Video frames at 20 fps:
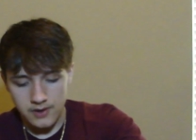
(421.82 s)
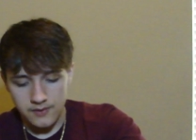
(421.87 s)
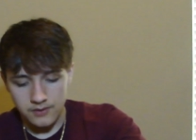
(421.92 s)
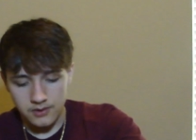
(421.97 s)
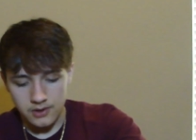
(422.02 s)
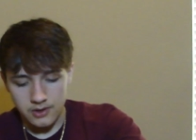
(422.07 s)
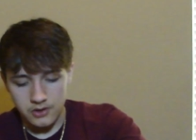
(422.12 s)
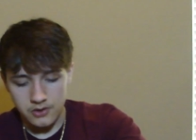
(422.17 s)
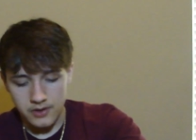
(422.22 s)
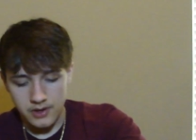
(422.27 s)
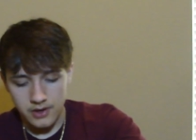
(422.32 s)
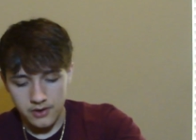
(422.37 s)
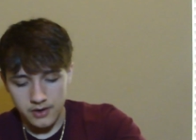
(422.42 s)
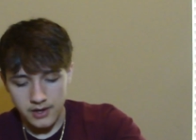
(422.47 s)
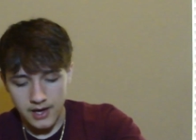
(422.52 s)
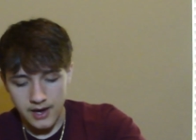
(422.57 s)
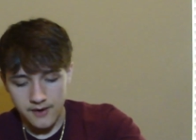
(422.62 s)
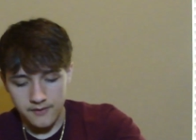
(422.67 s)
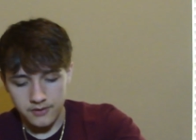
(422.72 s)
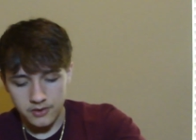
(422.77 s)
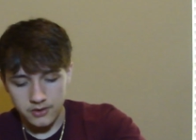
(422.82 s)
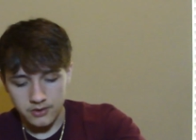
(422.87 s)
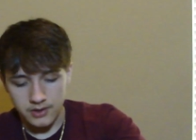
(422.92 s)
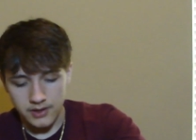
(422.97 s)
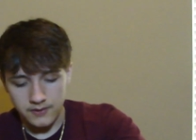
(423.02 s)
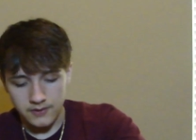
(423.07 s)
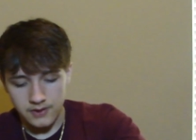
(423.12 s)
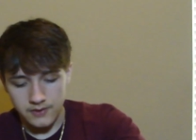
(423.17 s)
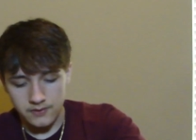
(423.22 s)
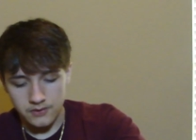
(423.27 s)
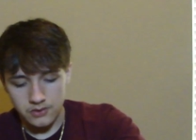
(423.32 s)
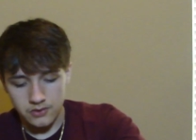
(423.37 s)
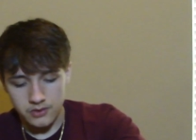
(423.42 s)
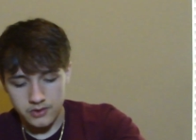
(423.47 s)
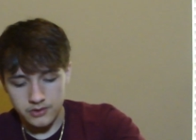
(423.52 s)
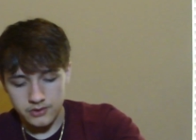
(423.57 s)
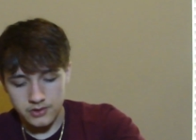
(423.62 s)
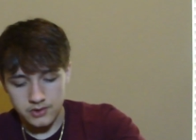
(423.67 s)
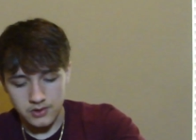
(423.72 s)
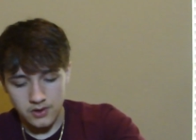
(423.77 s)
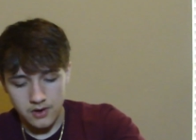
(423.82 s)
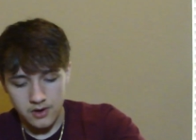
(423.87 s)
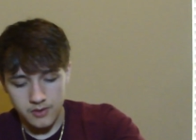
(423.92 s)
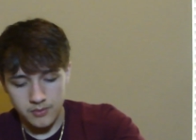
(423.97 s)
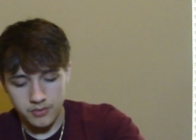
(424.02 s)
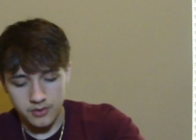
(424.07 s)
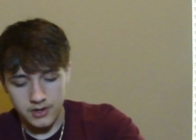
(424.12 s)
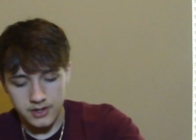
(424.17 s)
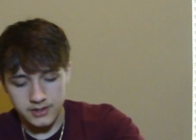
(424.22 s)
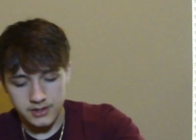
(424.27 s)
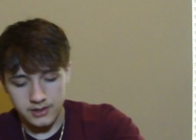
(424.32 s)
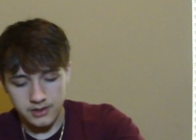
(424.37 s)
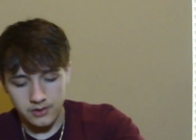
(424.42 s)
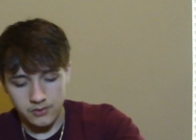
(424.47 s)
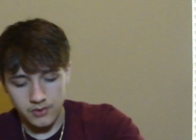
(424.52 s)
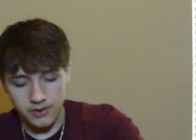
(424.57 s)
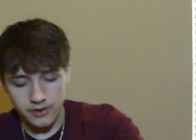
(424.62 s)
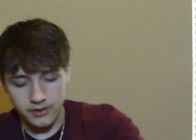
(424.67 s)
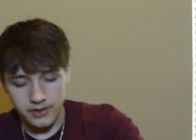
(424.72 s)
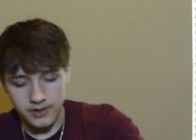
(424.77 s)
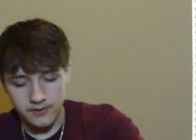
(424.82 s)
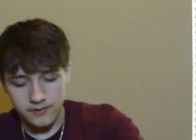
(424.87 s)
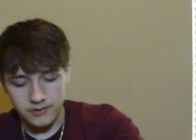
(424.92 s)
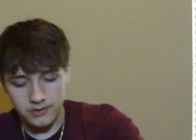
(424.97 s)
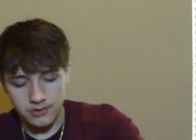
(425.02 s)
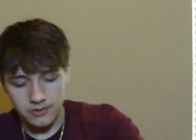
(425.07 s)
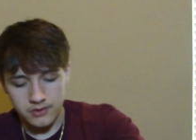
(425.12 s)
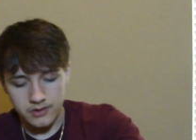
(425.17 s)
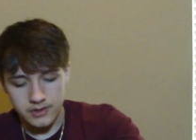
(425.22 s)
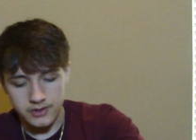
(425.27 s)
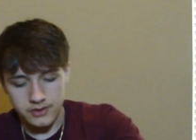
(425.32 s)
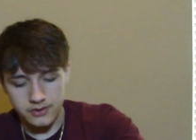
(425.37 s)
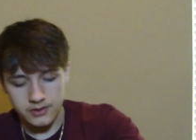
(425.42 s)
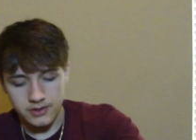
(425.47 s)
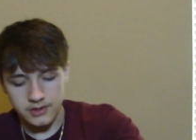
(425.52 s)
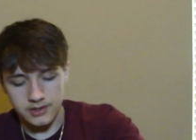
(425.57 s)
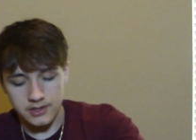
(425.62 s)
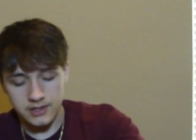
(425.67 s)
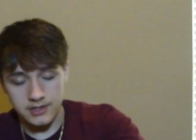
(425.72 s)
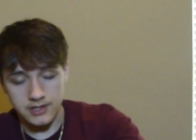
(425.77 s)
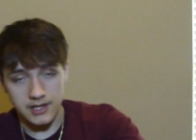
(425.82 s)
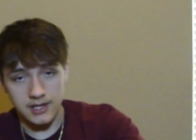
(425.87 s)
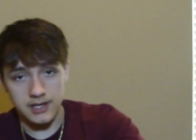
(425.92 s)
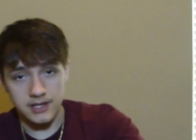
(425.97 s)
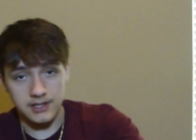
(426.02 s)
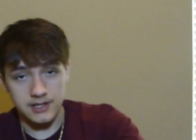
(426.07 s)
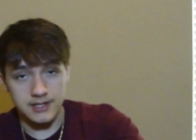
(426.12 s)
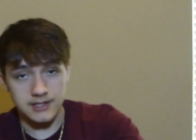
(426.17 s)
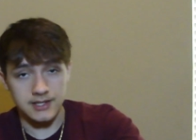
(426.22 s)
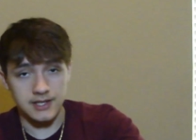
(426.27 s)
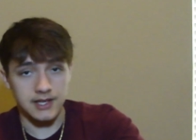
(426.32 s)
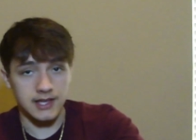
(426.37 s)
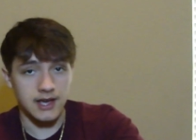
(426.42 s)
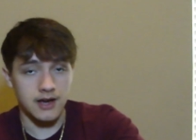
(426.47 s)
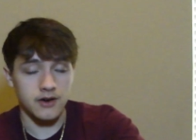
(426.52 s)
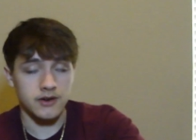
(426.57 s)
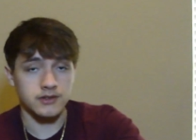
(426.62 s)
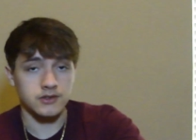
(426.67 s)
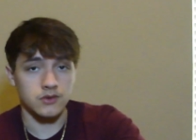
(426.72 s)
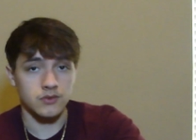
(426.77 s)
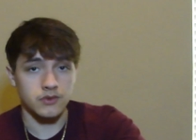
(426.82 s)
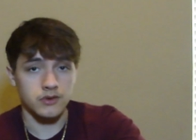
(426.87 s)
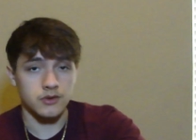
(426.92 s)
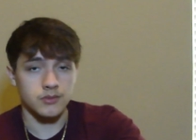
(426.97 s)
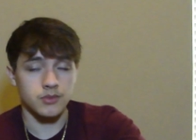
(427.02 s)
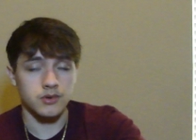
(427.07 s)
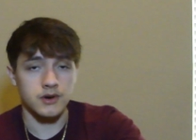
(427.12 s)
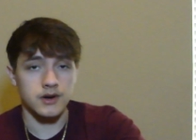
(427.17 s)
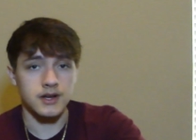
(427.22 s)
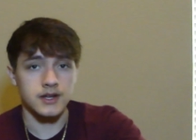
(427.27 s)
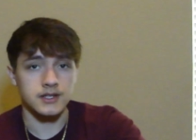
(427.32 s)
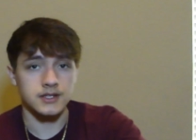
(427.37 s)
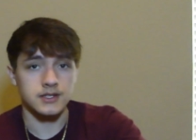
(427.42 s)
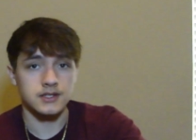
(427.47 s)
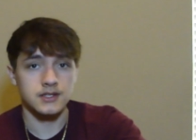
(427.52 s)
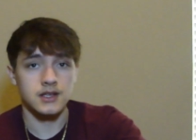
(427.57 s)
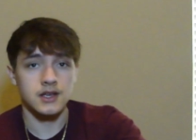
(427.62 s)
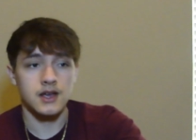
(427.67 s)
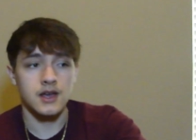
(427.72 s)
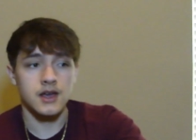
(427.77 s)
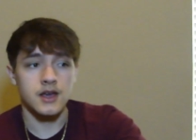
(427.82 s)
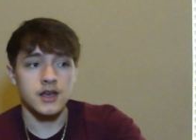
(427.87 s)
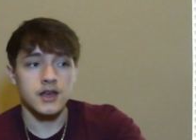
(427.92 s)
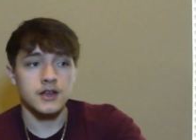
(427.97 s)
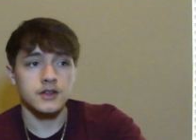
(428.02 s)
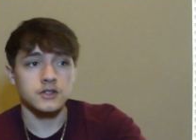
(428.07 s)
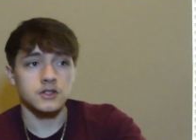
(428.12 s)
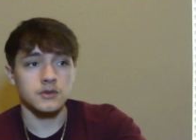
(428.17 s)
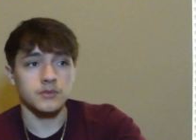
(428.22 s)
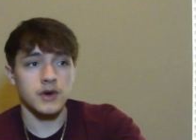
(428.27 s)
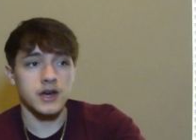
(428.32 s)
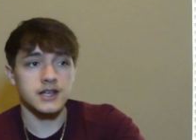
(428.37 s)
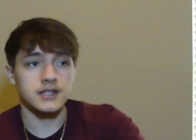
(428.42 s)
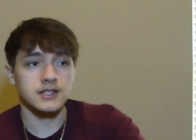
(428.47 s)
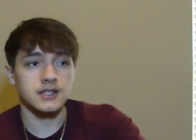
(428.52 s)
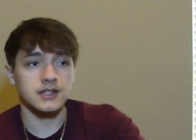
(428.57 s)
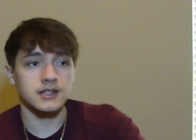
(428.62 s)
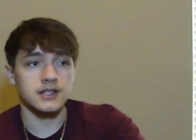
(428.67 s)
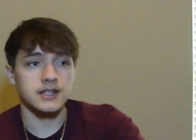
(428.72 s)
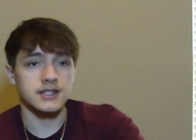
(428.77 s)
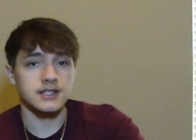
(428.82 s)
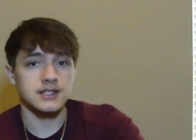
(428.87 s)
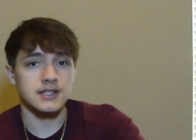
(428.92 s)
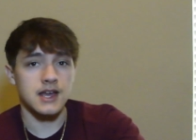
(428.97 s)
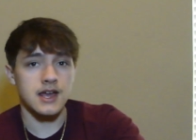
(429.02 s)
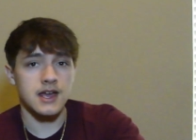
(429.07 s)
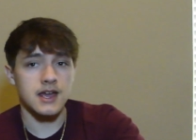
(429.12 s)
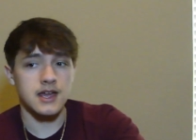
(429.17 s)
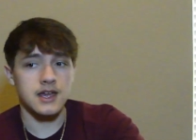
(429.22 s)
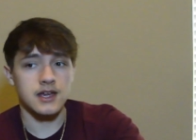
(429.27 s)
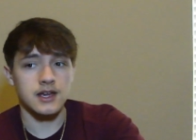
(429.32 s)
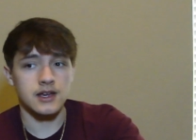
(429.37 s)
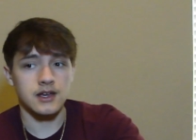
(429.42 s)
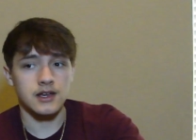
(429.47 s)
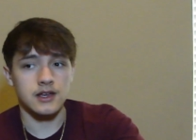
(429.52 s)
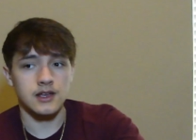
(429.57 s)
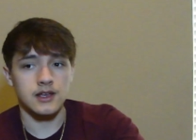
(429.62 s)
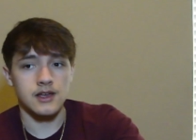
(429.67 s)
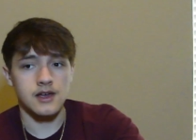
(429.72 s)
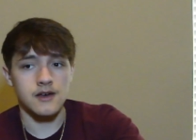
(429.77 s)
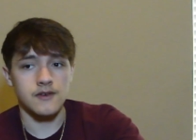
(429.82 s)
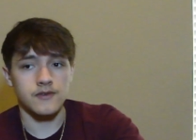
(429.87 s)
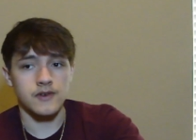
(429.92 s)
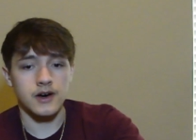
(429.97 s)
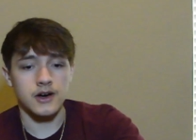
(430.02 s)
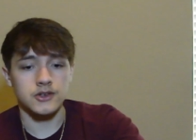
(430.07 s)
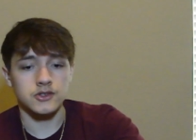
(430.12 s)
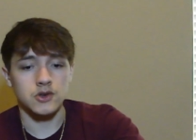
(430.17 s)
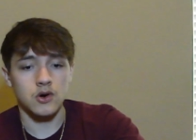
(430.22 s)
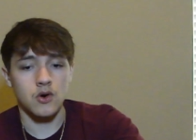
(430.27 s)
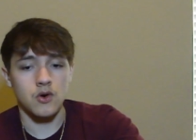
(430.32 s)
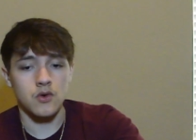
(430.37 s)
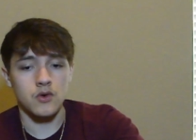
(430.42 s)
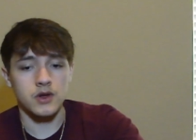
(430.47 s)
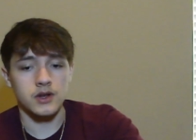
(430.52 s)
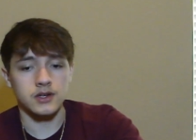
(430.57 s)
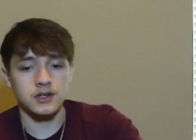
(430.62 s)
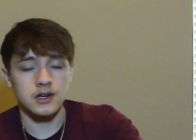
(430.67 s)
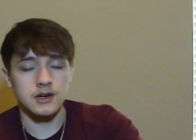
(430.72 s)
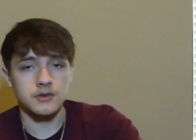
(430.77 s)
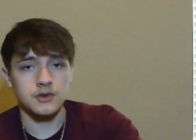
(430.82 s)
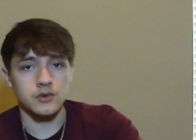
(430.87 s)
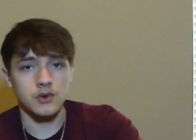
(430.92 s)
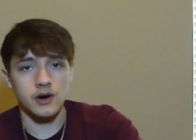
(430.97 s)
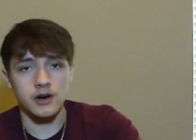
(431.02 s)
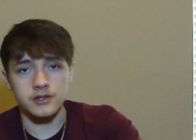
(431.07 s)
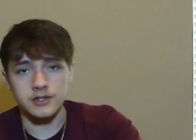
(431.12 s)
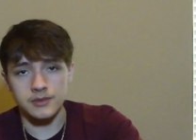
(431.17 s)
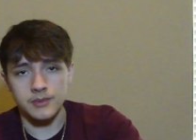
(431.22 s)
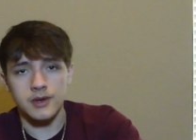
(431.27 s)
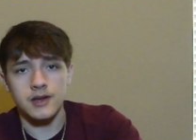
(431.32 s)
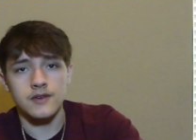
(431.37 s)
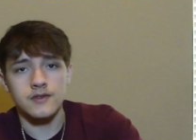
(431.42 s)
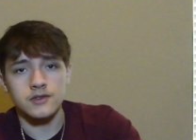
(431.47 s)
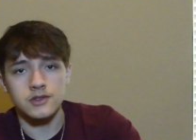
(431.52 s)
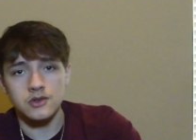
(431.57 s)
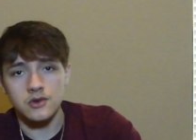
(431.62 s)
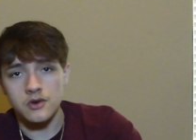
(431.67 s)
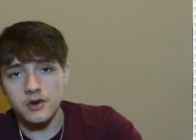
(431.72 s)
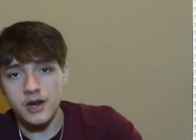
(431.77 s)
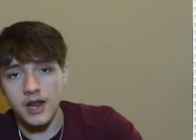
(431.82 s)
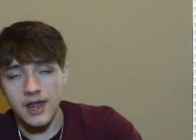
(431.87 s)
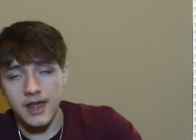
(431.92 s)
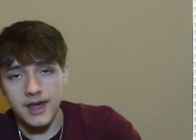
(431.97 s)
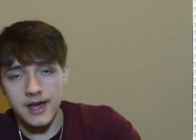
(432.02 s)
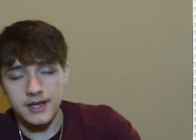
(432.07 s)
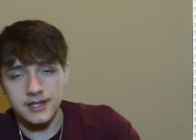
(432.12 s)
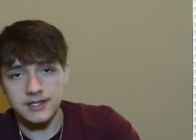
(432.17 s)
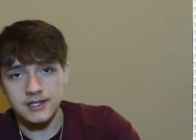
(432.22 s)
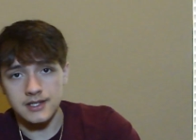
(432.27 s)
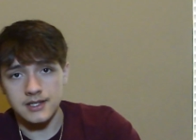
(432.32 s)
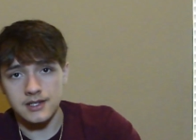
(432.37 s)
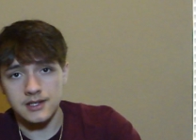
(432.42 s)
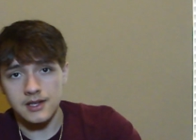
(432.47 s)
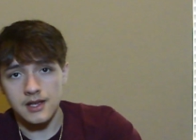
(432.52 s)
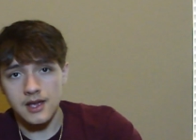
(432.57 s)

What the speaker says: even though you held it after you left the inventory, you started pressing it while in inventory, so it doesn't count as a real press. So basically it's saying if I was holding W while I was in my inventory and I exit,